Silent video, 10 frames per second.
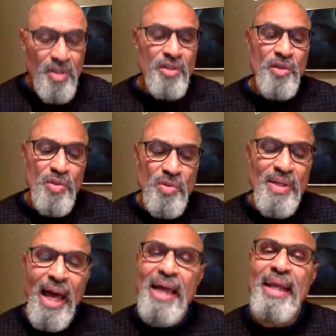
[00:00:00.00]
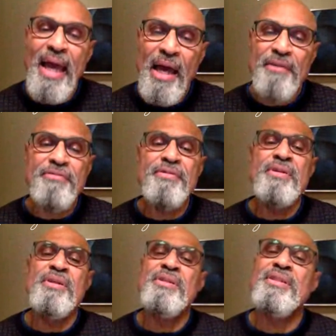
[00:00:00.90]
You do not have
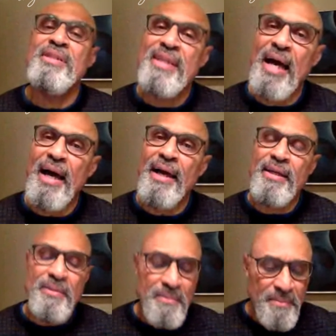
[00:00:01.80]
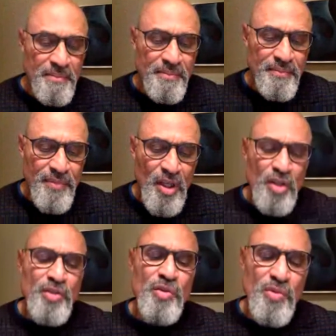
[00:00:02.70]
to die.
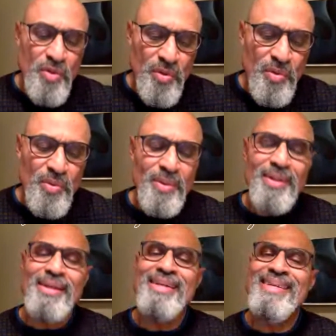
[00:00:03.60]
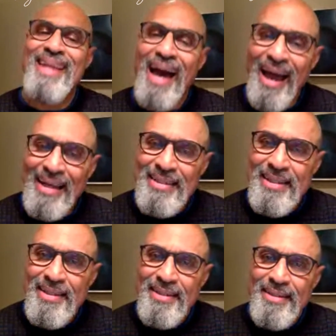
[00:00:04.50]
You do
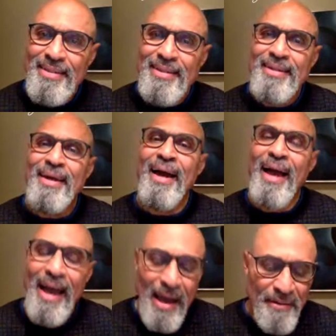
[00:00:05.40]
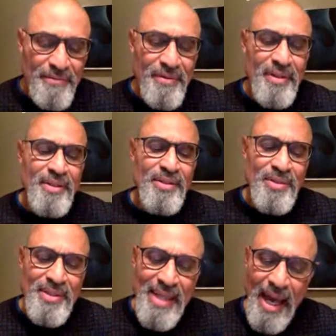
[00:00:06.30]
not have
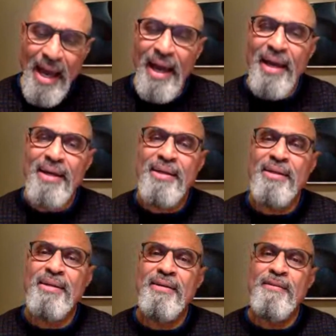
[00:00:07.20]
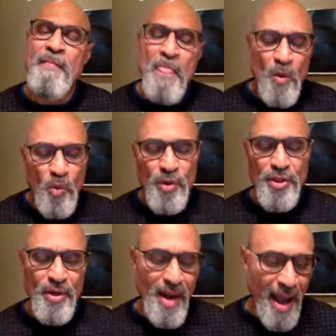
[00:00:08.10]
to die. With
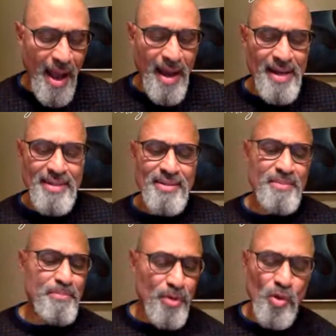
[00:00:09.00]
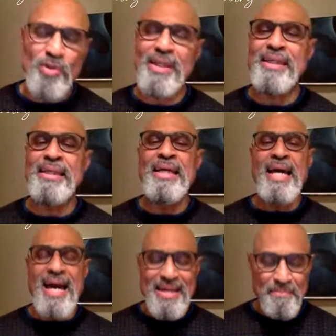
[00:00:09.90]
your eyes broken
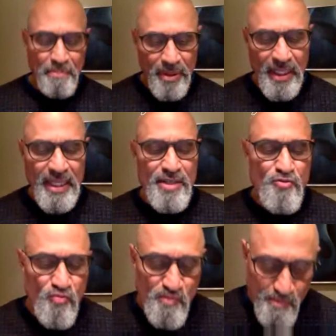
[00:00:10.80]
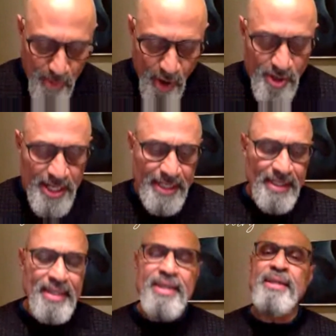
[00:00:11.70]
and blood
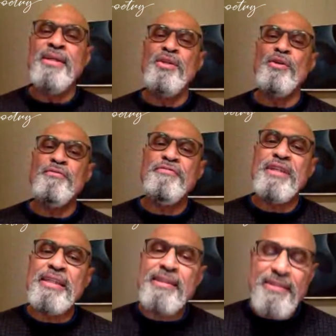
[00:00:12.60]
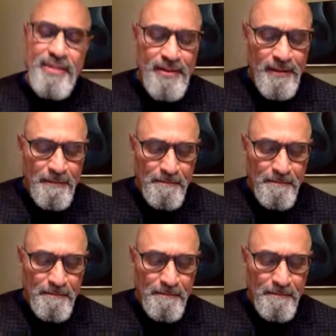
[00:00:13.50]
burning your fists.